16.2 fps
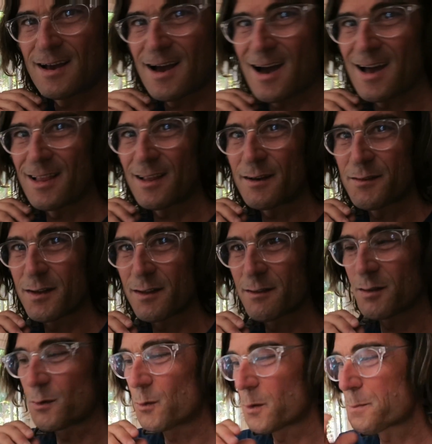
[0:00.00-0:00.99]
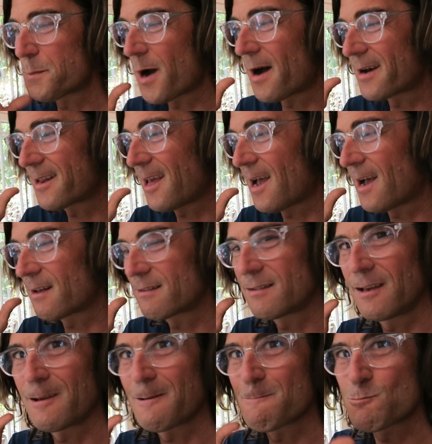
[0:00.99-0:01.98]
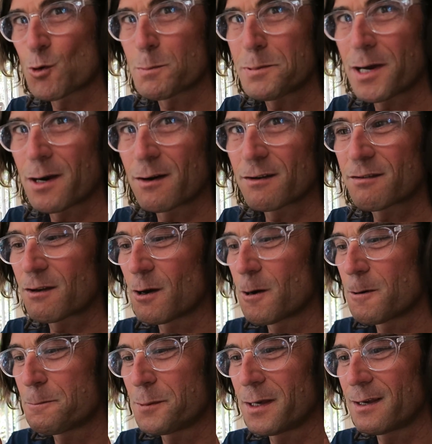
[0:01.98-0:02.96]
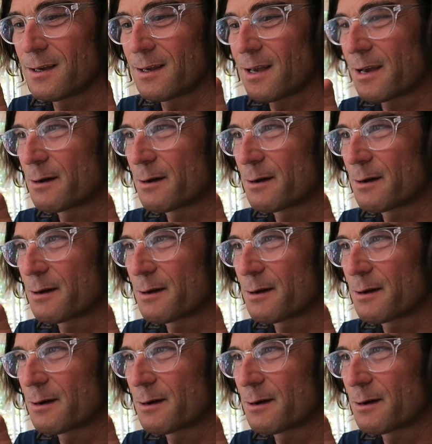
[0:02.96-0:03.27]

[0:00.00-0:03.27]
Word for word: I love it. So we're podcasting, we're periscoping,